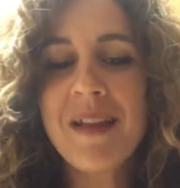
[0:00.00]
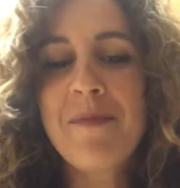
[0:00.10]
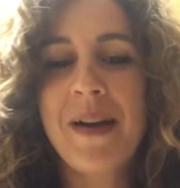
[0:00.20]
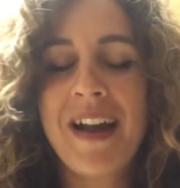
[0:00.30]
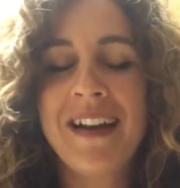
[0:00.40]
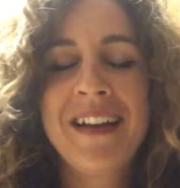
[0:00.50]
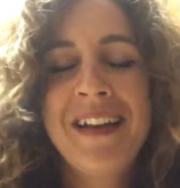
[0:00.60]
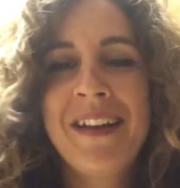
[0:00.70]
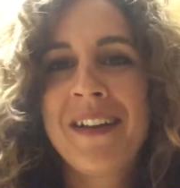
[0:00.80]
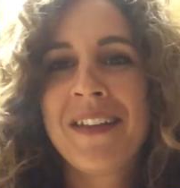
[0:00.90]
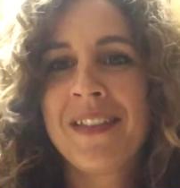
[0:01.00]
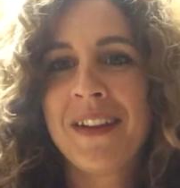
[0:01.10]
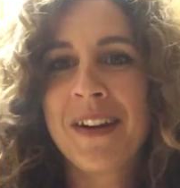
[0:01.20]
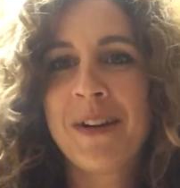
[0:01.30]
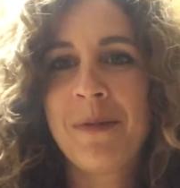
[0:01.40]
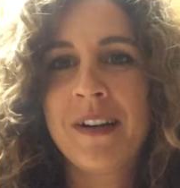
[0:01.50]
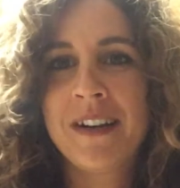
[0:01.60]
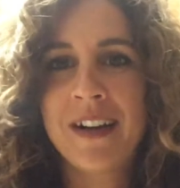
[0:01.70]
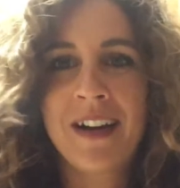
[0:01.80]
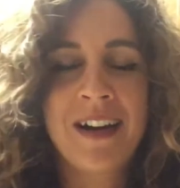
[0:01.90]
But they're going to
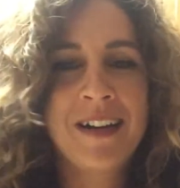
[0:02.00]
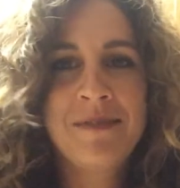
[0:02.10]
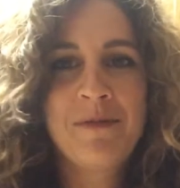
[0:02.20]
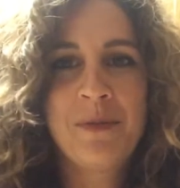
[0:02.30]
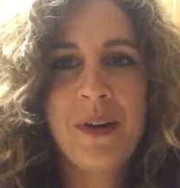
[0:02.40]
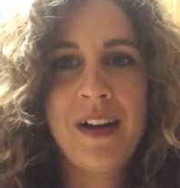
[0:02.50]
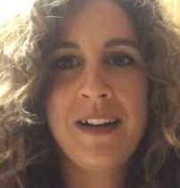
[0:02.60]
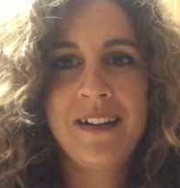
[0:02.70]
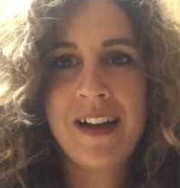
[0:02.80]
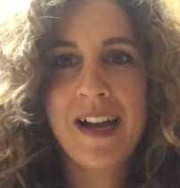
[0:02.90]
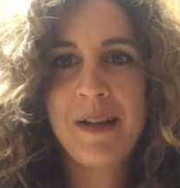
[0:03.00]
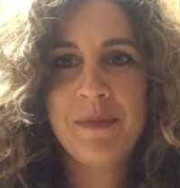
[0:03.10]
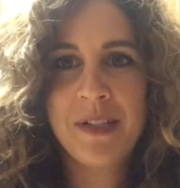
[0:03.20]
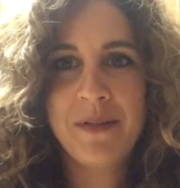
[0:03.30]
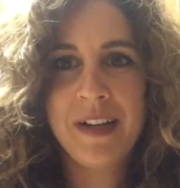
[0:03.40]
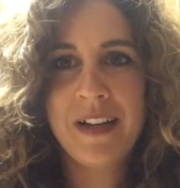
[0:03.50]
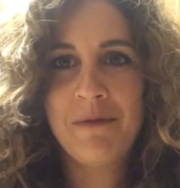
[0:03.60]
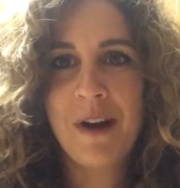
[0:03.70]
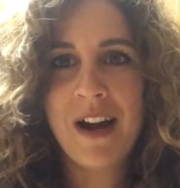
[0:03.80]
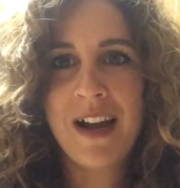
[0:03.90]
wonder what I'm doing
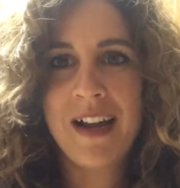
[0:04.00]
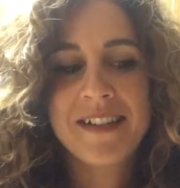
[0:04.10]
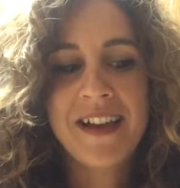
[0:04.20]
and why.